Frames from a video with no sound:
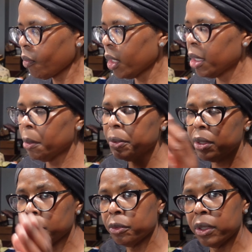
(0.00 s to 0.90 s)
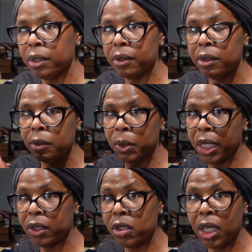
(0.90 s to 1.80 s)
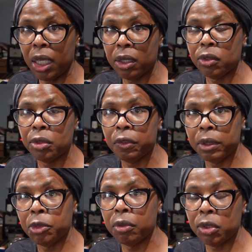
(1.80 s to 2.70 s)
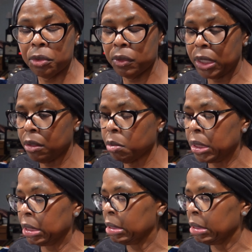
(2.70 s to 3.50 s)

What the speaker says: And I'll put in parentheses what I changed from the original recipe.